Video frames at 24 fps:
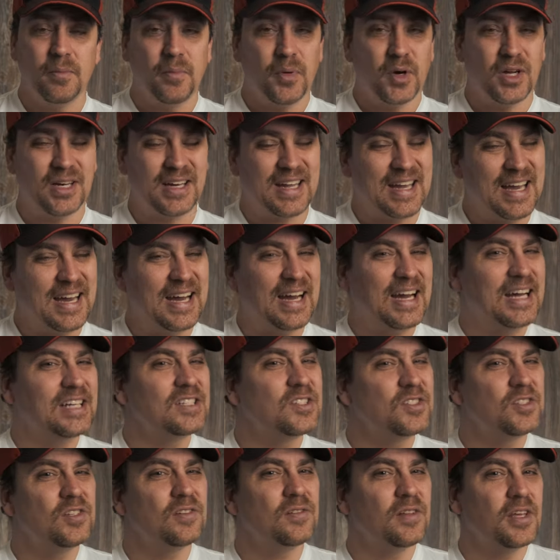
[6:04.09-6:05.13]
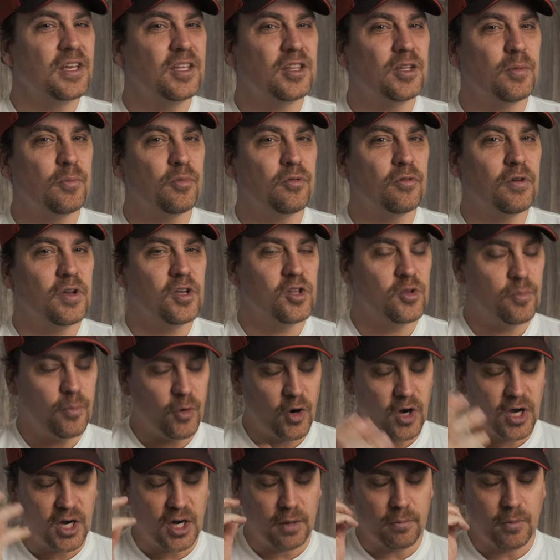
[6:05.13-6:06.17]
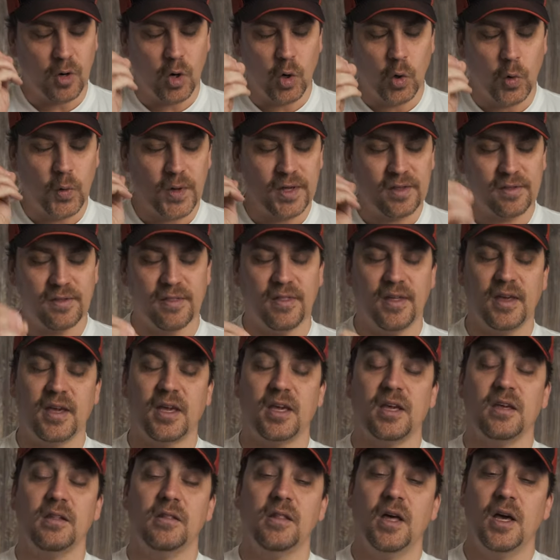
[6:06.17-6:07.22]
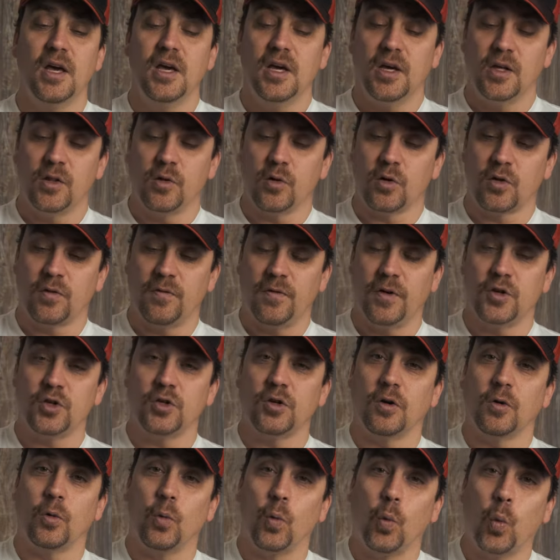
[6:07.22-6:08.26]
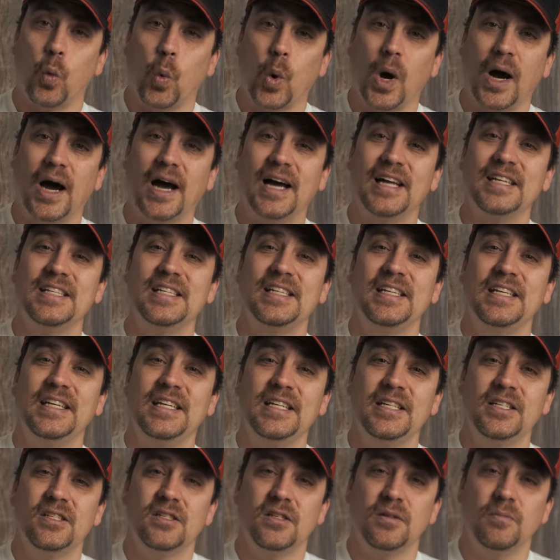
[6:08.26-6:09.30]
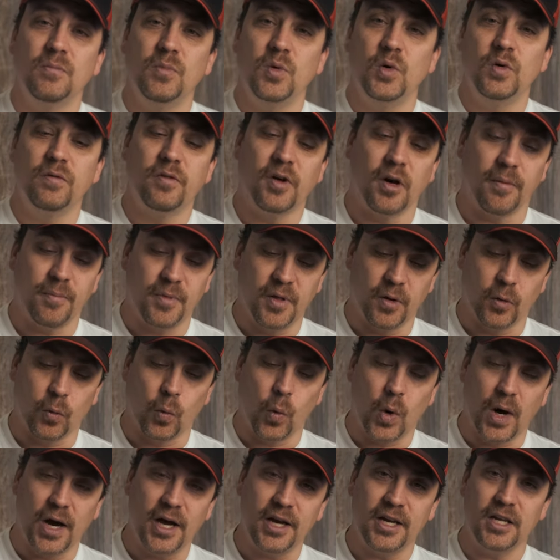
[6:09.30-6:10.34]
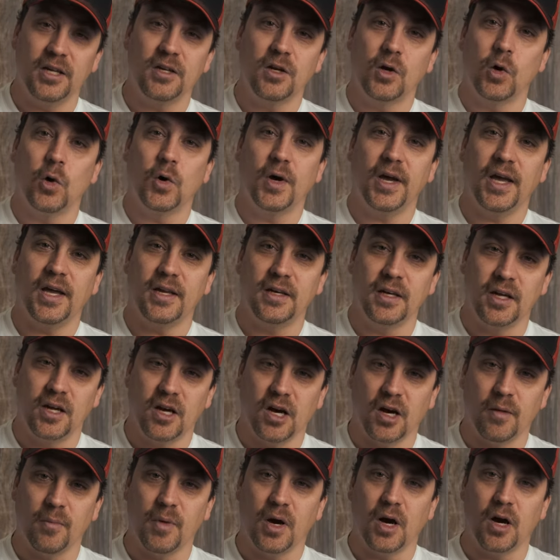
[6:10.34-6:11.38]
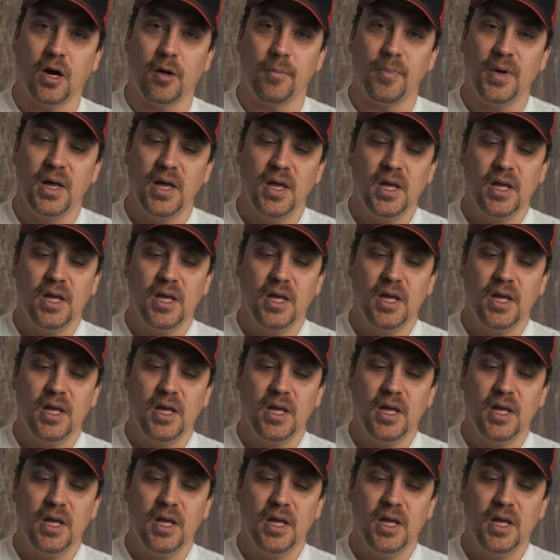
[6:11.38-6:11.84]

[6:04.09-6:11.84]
But constantly in the pre-spawn, I'm always thinking those fish are wanting to move up. They're wanting to go ahead and come up.